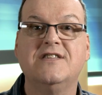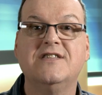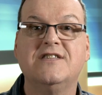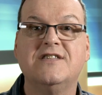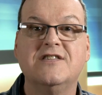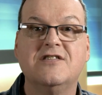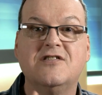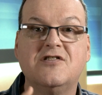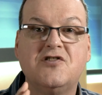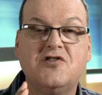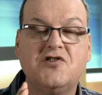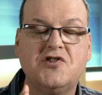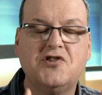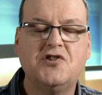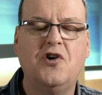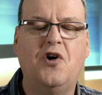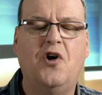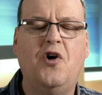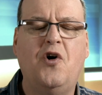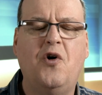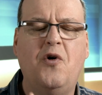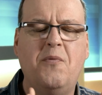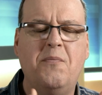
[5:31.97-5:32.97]
This is
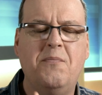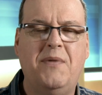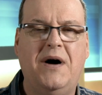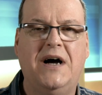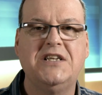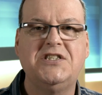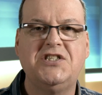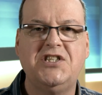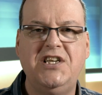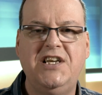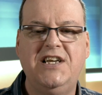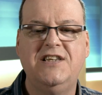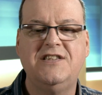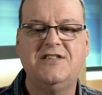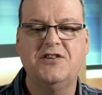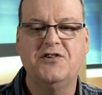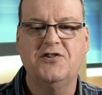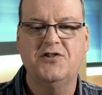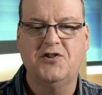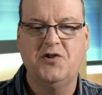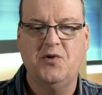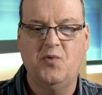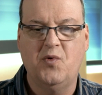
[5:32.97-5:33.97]
so much
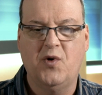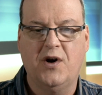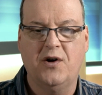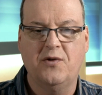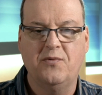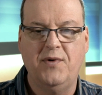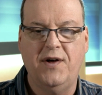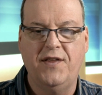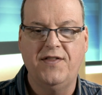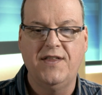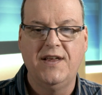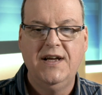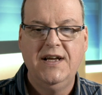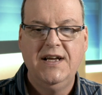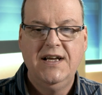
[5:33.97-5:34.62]
easier to work with.